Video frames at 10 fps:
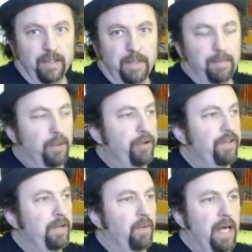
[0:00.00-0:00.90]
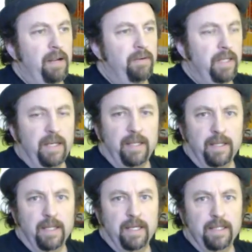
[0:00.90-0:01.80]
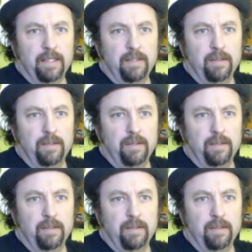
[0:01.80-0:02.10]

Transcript: People that are saying, well, I don't need anything like that to